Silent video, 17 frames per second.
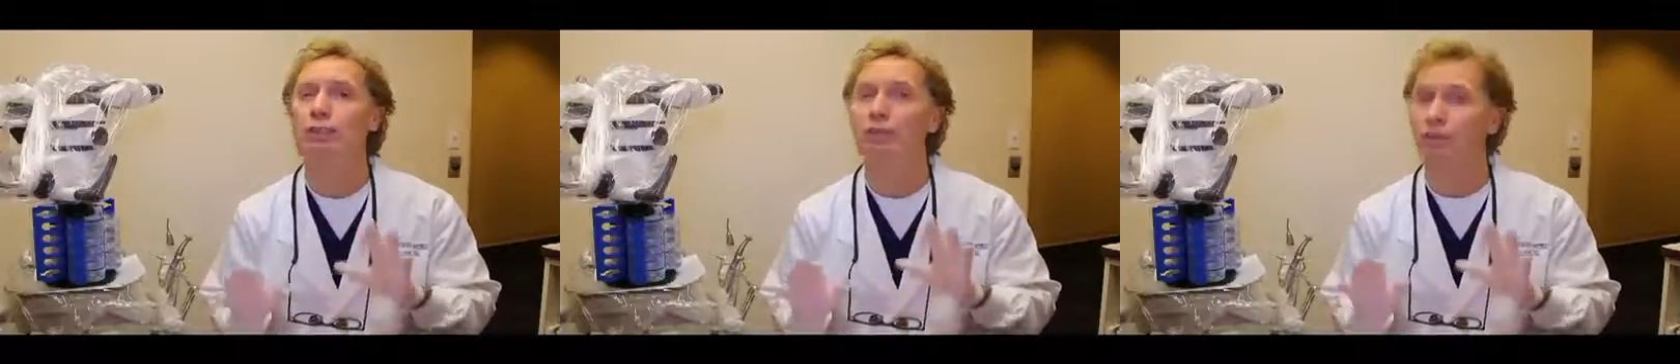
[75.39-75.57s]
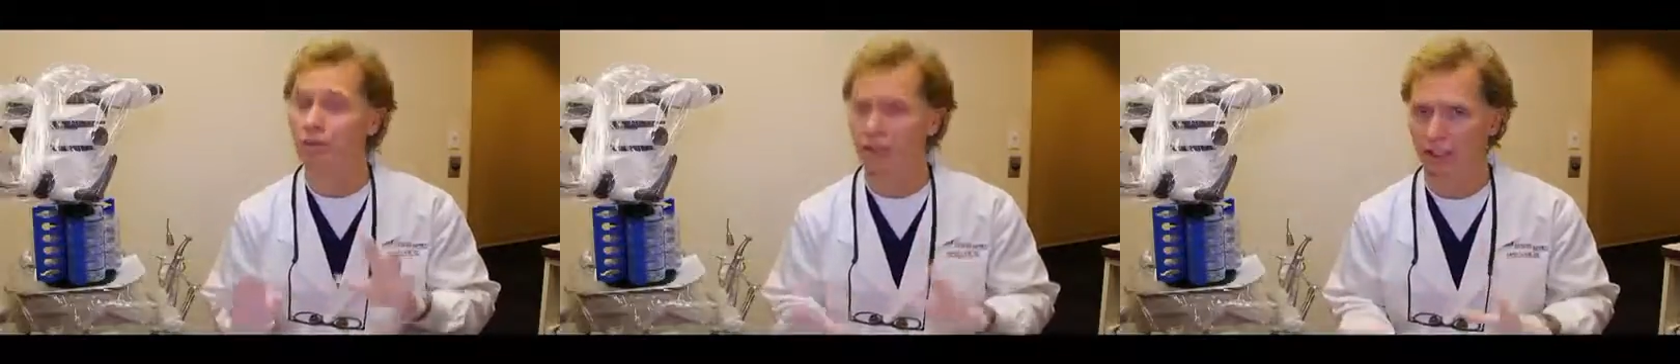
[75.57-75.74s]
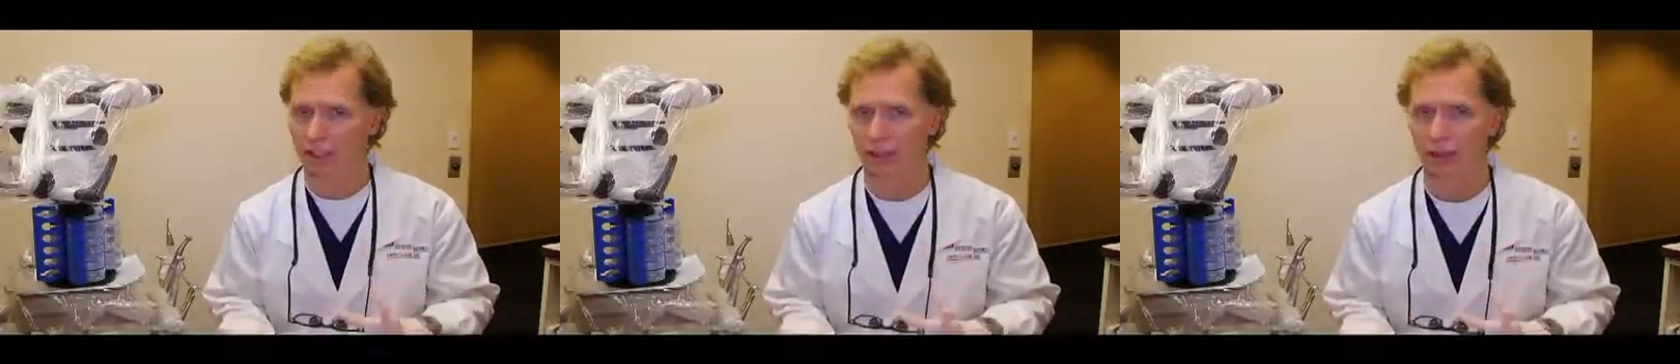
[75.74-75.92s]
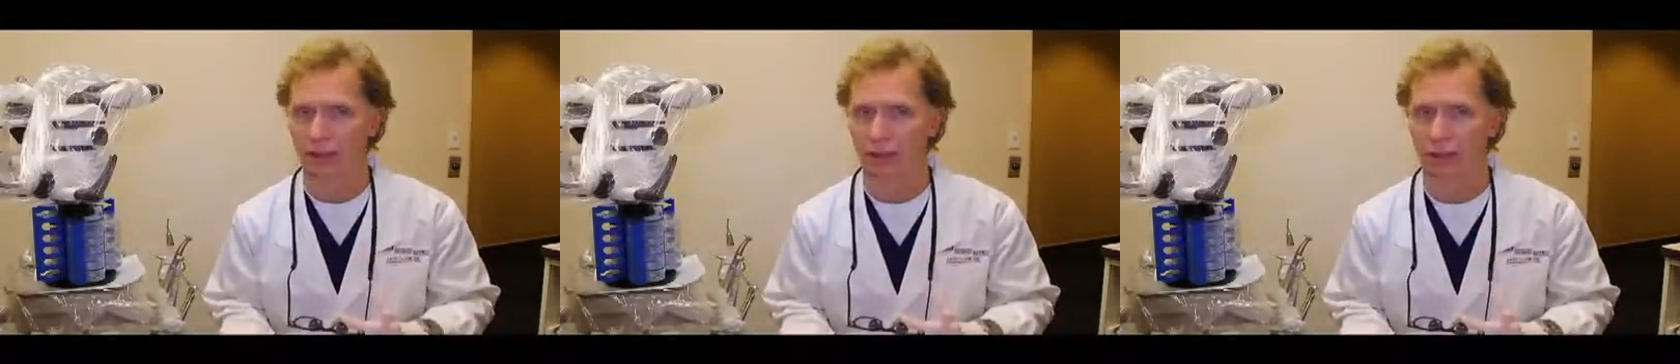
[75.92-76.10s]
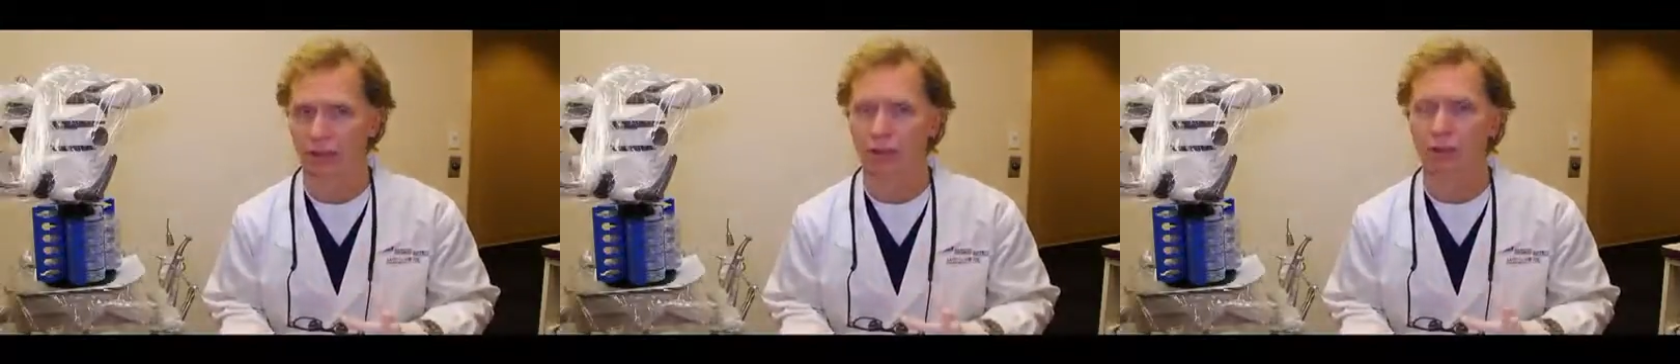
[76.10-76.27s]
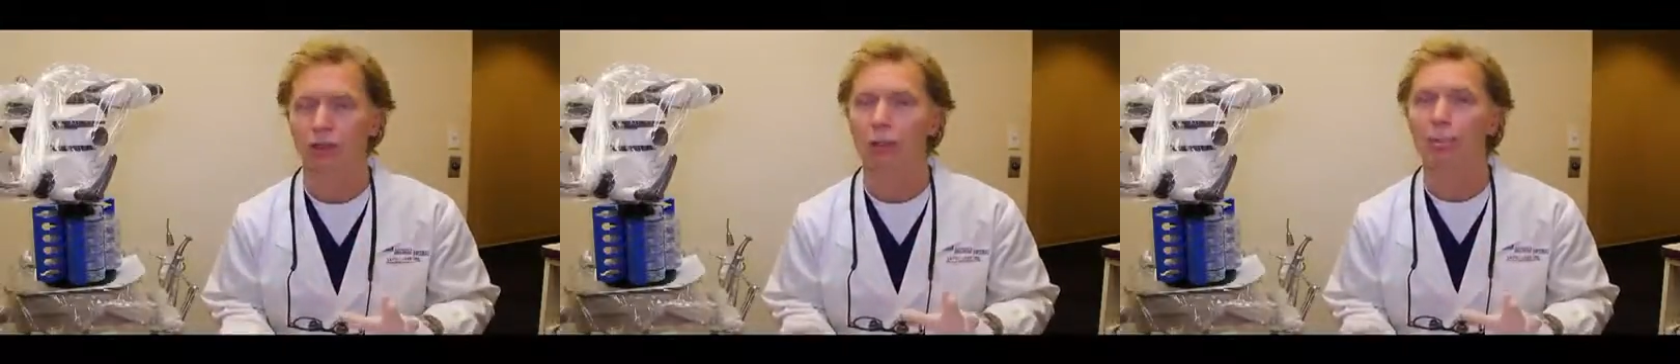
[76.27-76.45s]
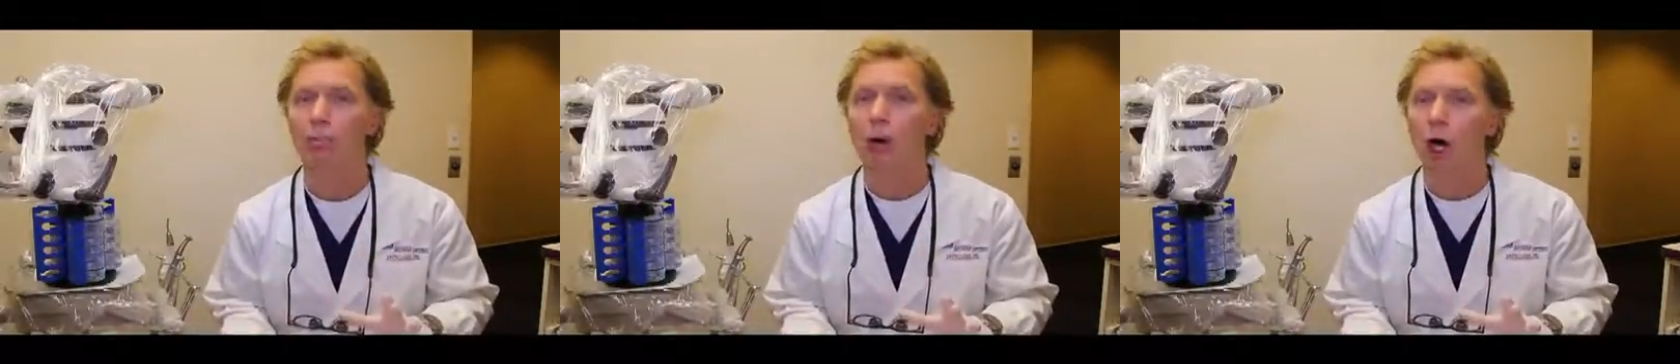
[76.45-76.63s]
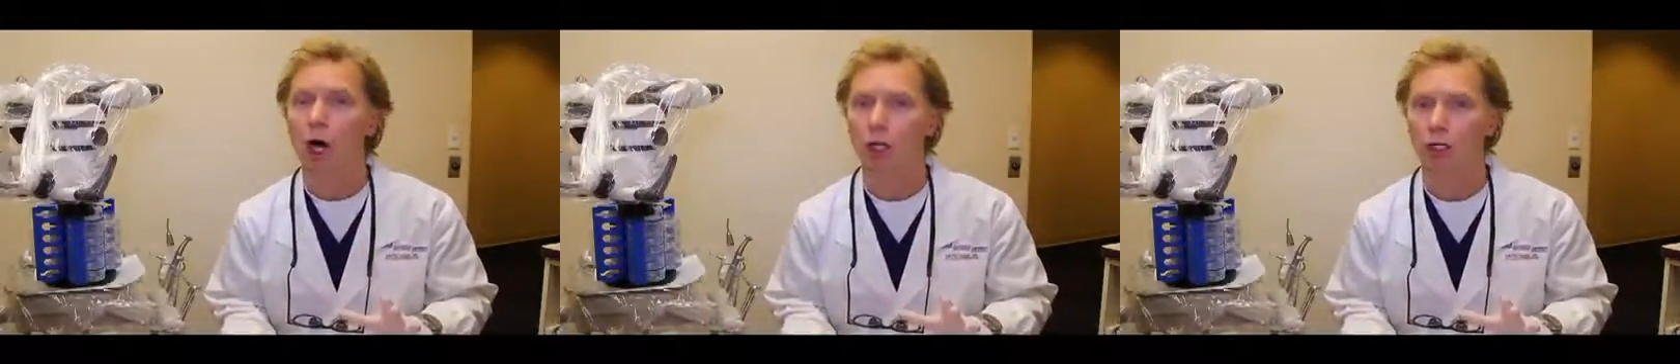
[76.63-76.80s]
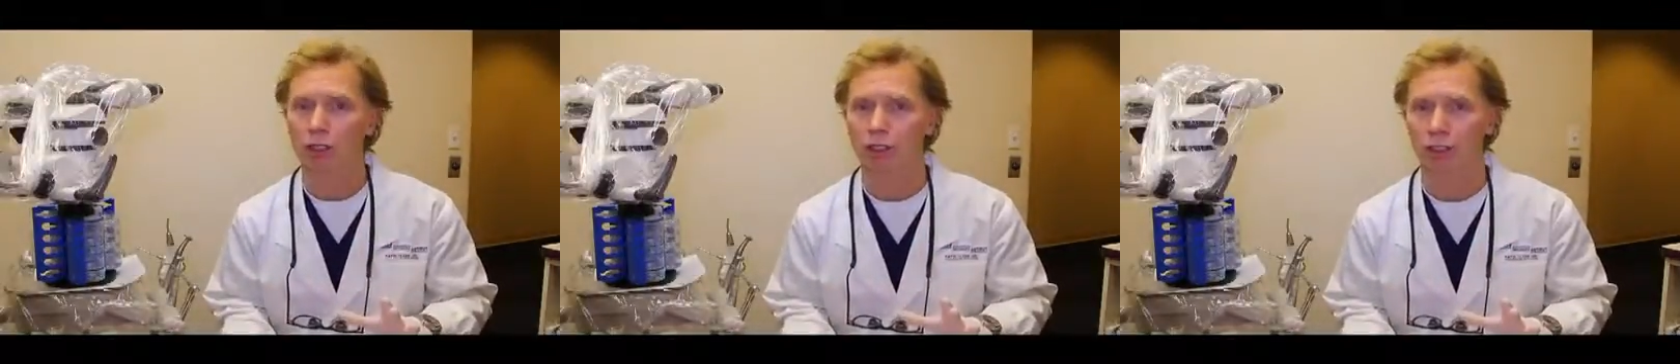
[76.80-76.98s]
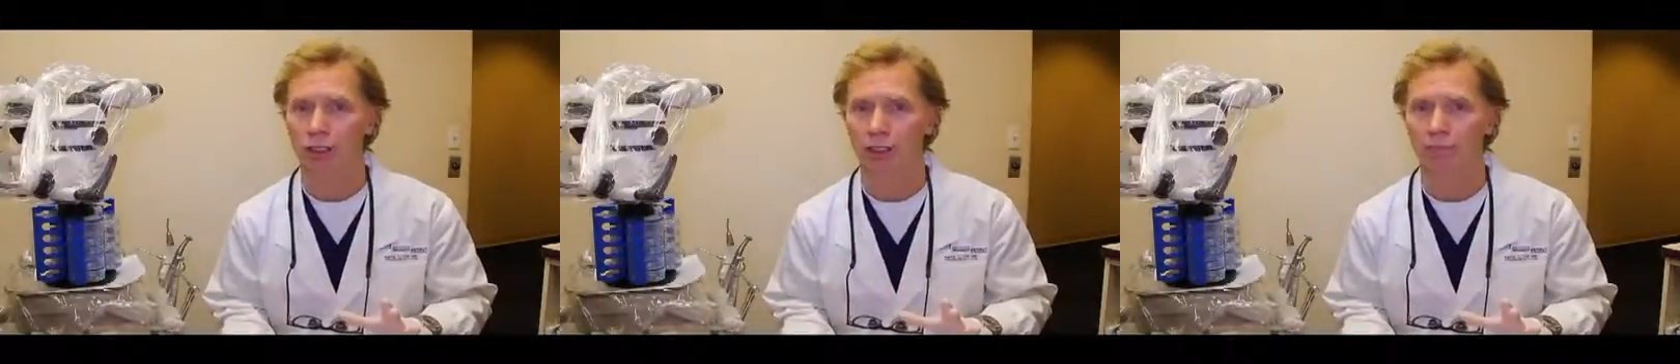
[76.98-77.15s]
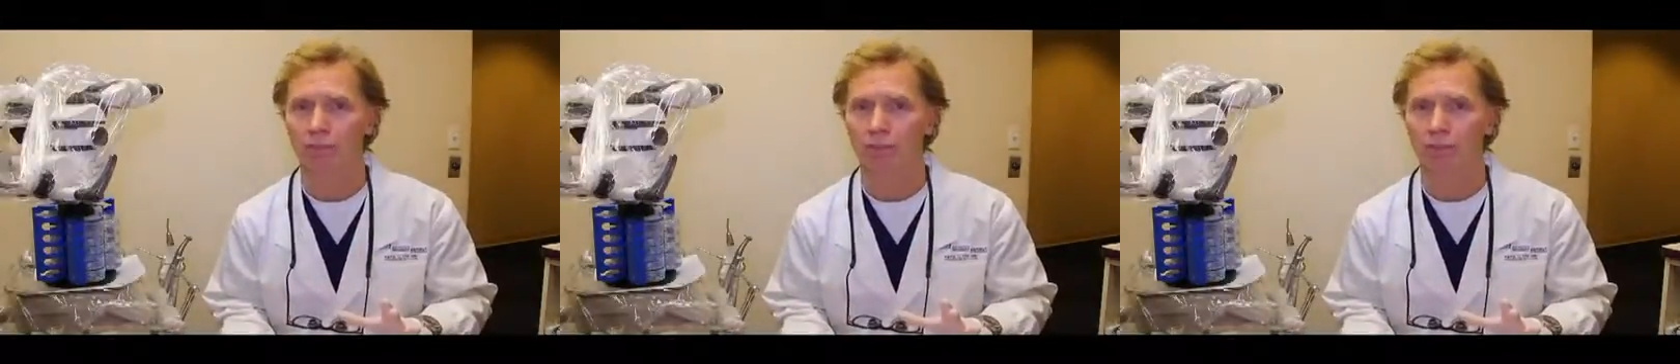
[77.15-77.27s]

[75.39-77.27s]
finishing, to polishing.